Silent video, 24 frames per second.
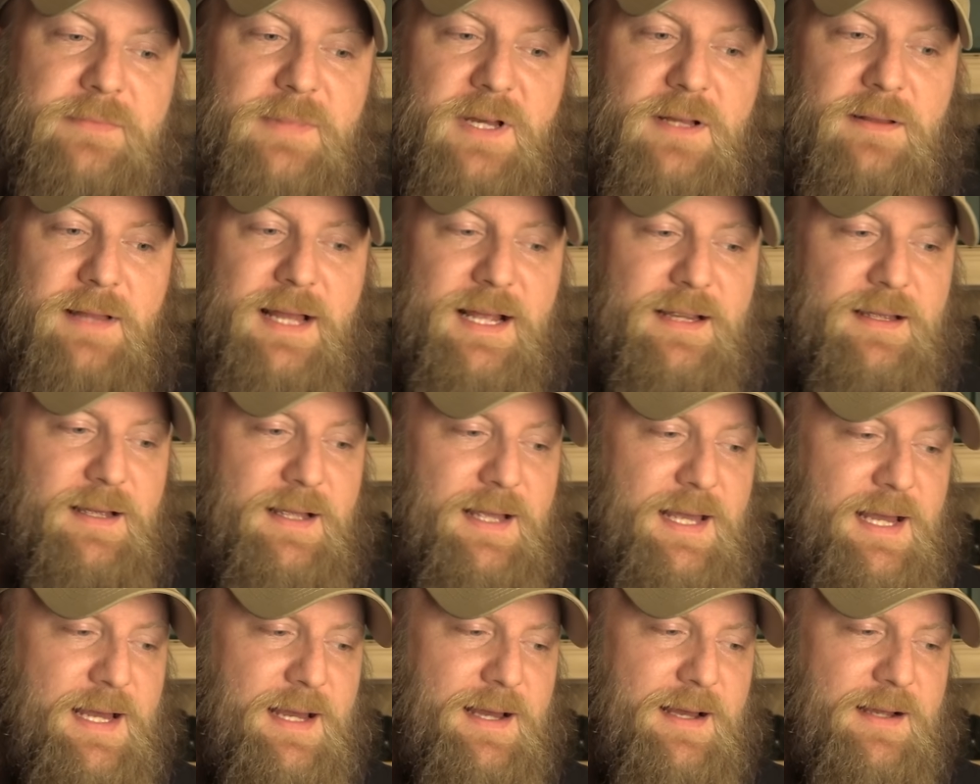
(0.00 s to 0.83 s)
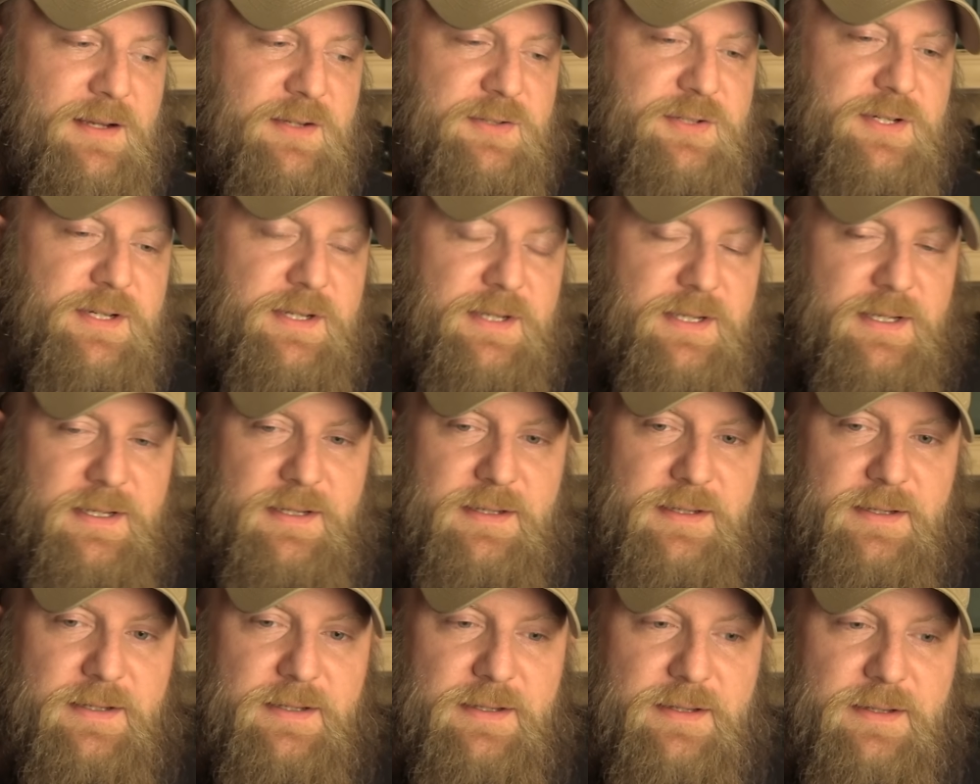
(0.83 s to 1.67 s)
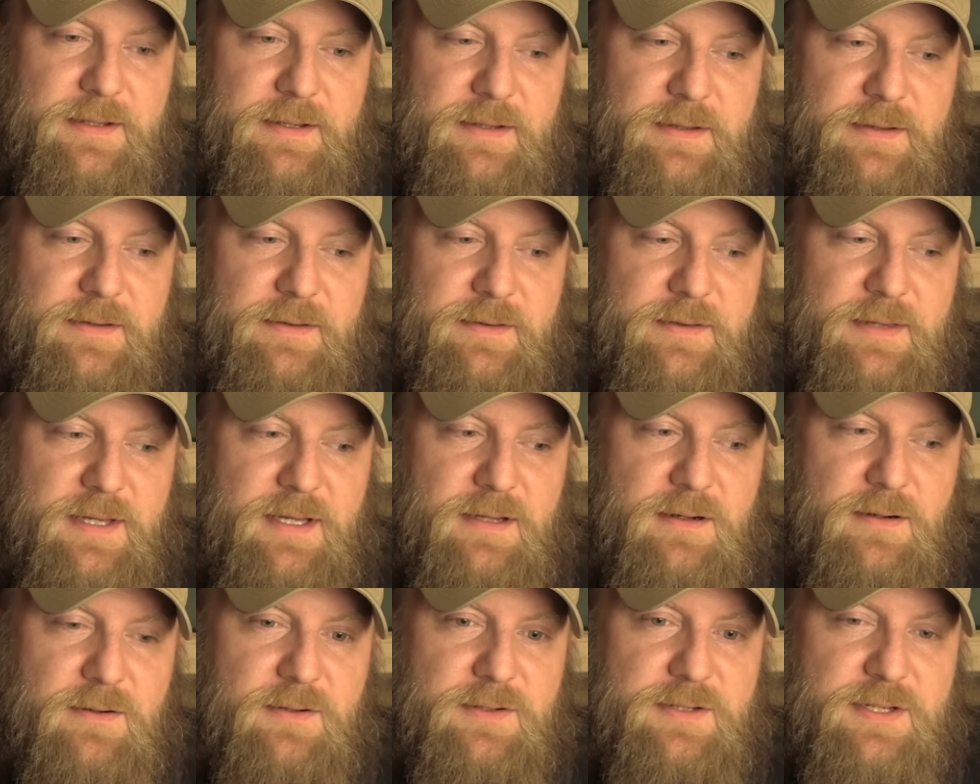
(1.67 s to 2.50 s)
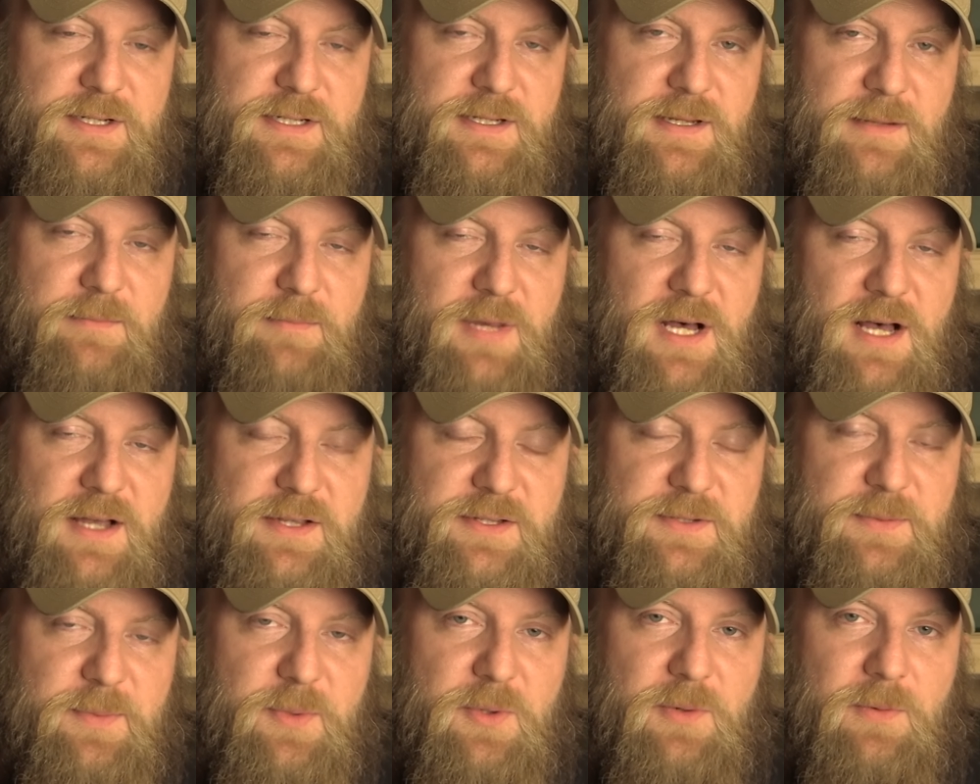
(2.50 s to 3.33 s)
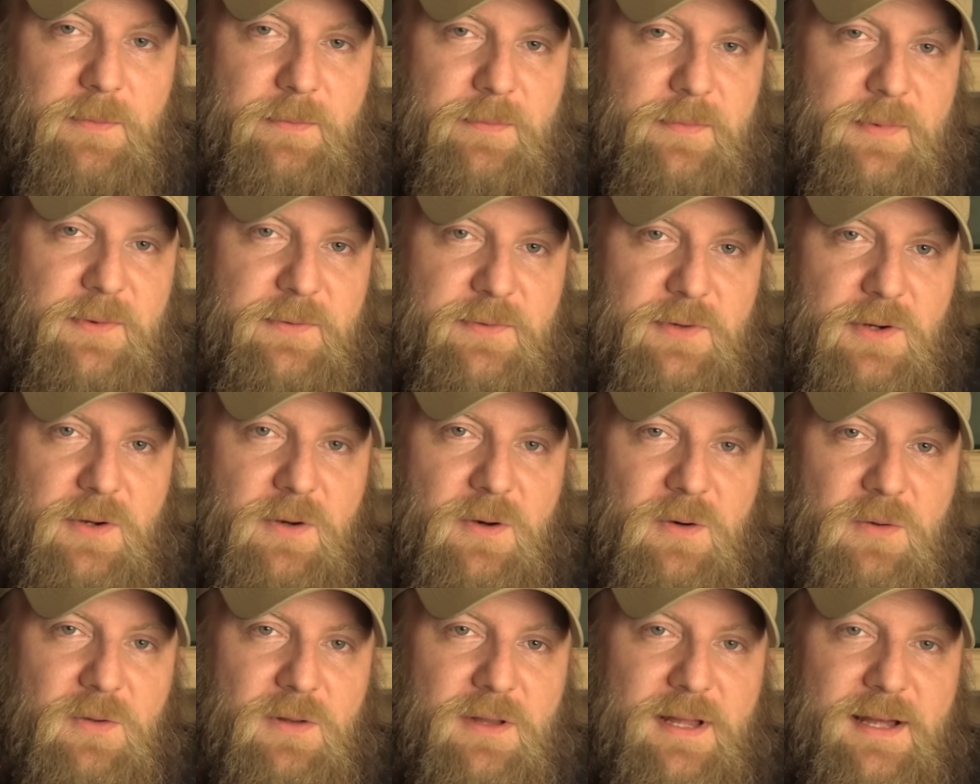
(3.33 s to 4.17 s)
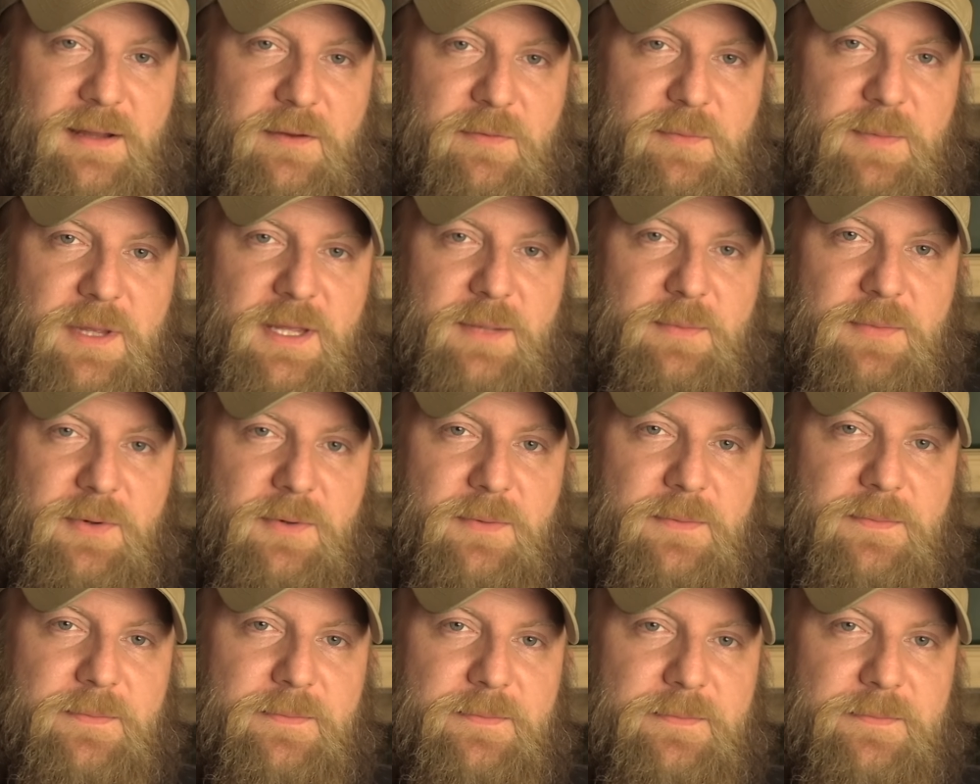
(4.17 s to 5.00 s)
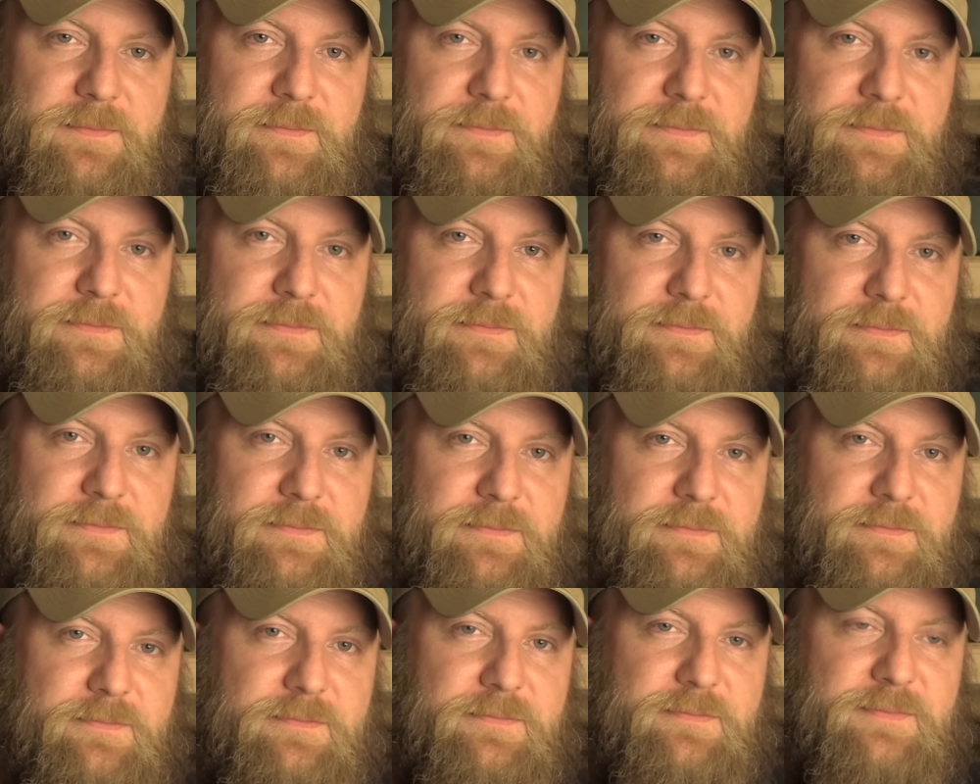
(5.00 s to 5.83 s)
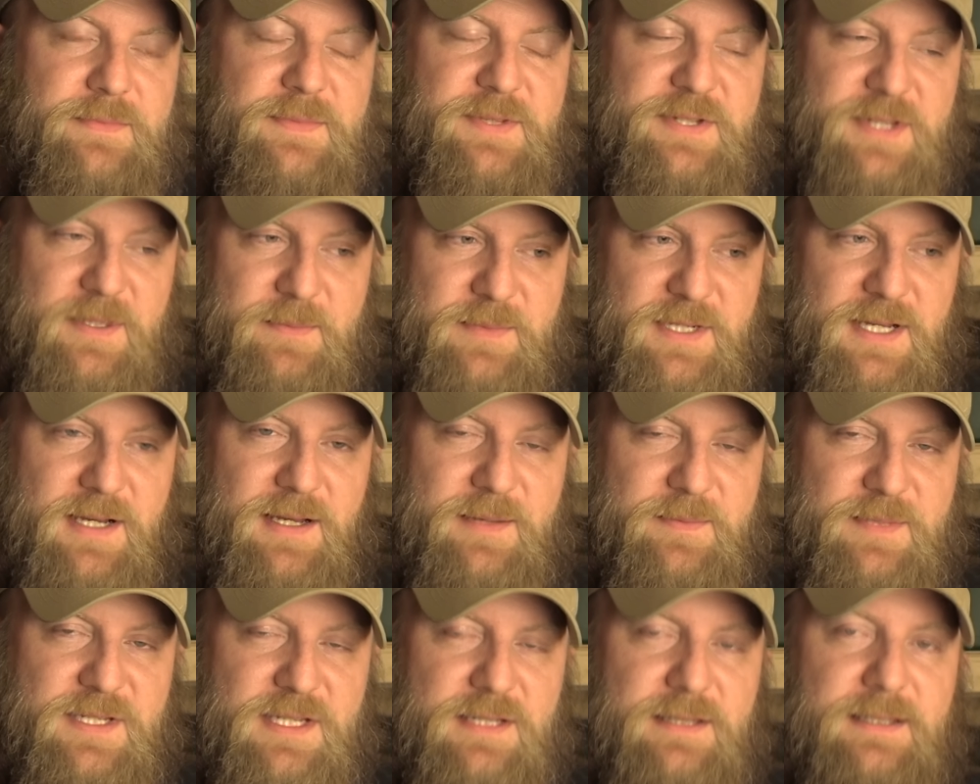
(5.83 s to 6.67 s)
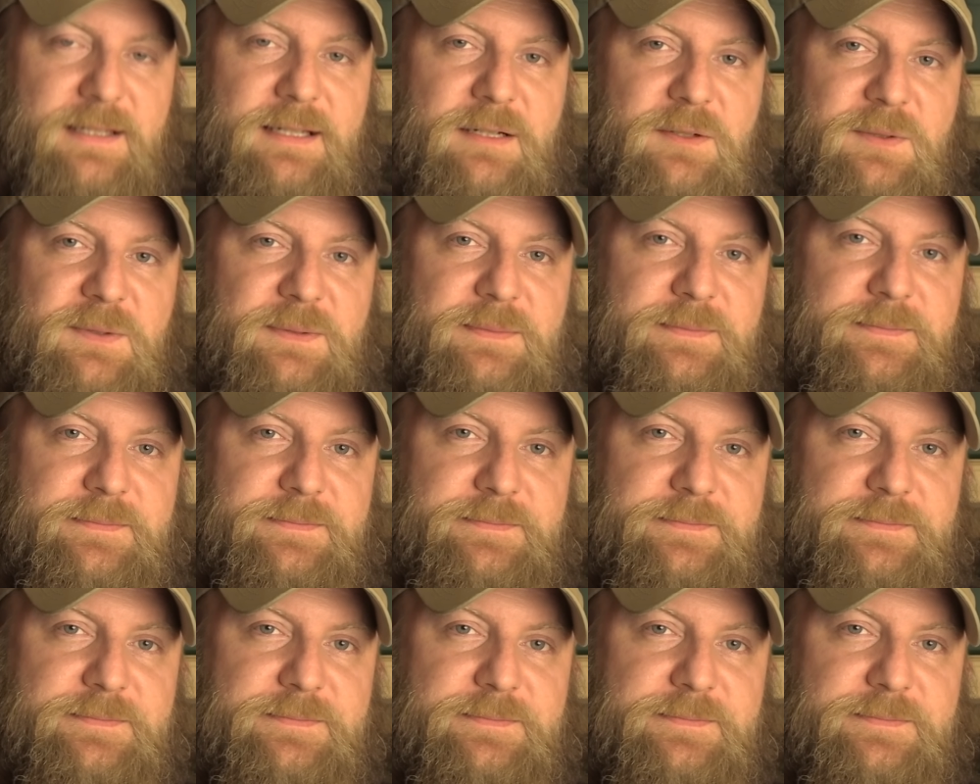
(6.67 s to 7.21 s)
a lack of cash, that are just impossible for a whole lot of people. Sometimes illegal.